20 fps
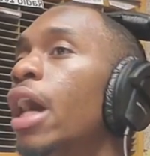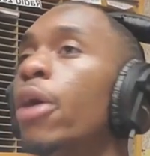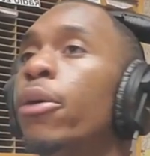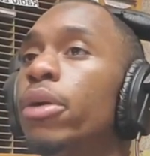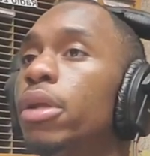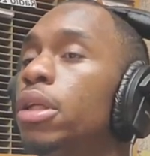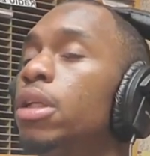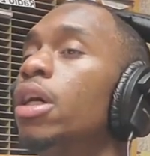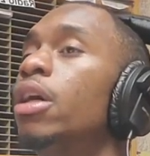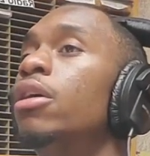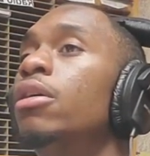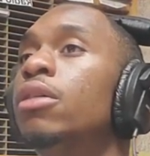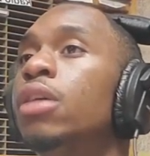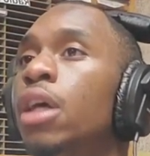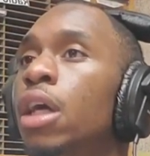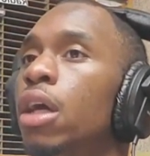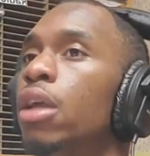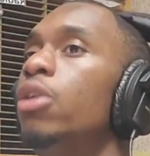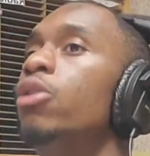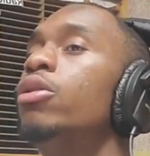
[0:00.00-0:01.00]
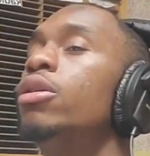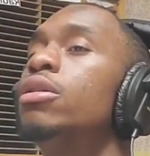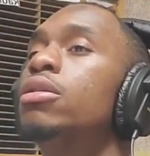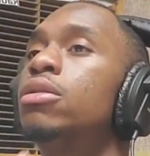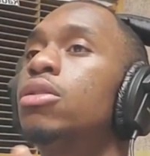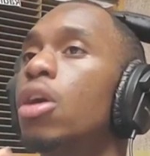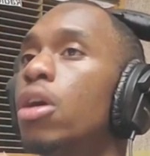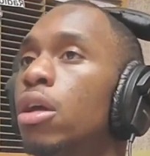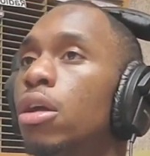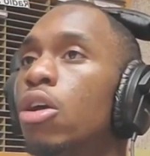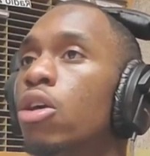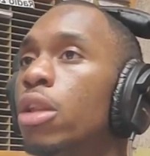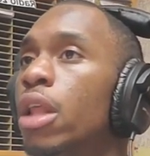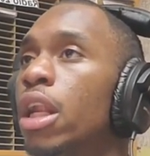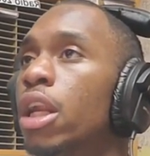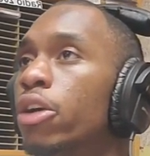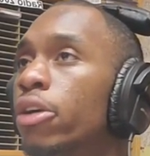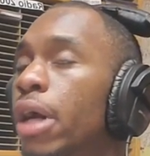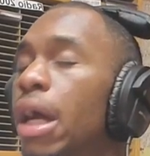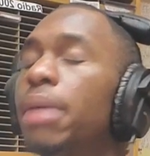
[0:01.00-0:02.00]
I really don't. You can talk a whole
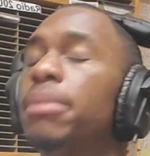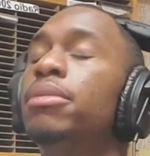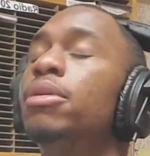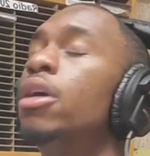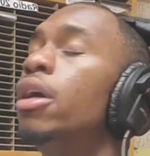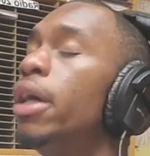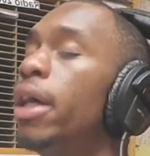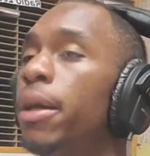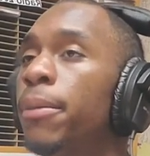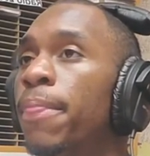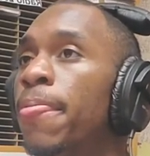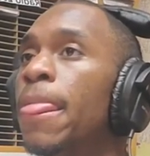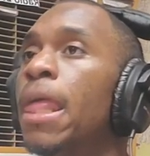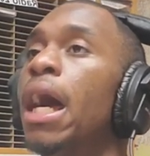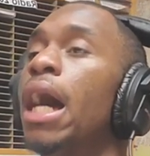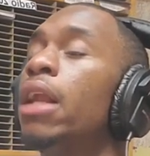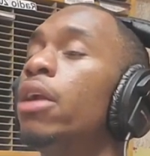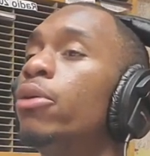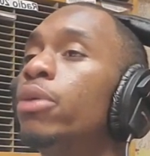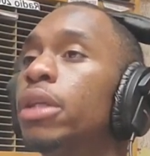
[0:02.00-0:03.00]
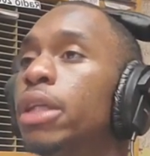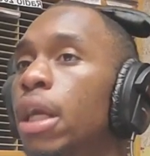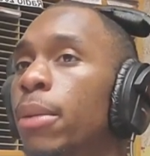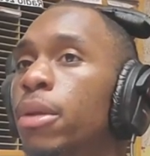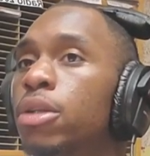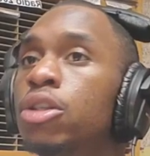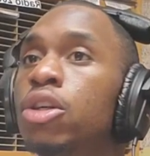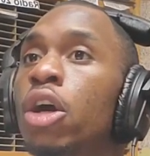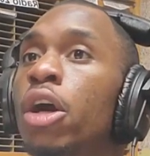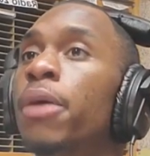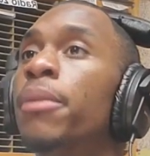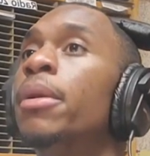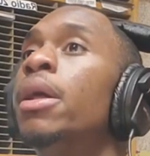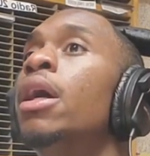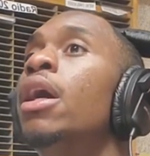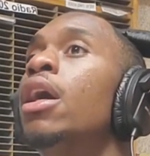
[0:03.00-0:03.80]
lot of crap. Go ahead. I don't really care about your car.